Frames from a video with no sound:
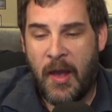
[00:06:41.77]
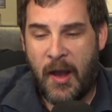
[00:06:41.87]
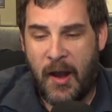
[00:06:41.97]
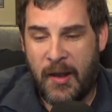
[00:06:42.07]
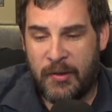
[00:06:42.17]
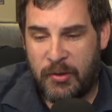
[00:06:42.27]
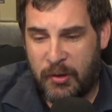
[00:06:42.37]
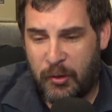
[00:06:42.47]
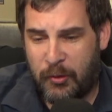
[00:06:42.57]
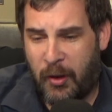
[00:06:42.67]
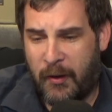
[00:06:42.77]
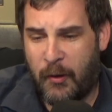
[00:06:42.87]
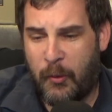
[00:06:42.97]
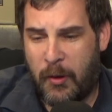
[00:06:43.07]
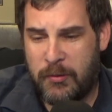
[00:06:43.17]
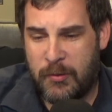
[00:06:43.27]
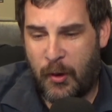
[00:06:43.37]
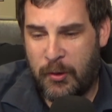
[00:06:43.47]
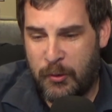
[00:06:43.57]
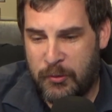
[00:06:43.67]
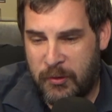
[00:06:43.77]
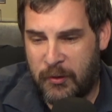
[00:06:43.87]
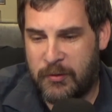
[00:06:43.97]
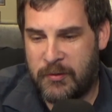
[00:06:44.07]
And to your second question, are you just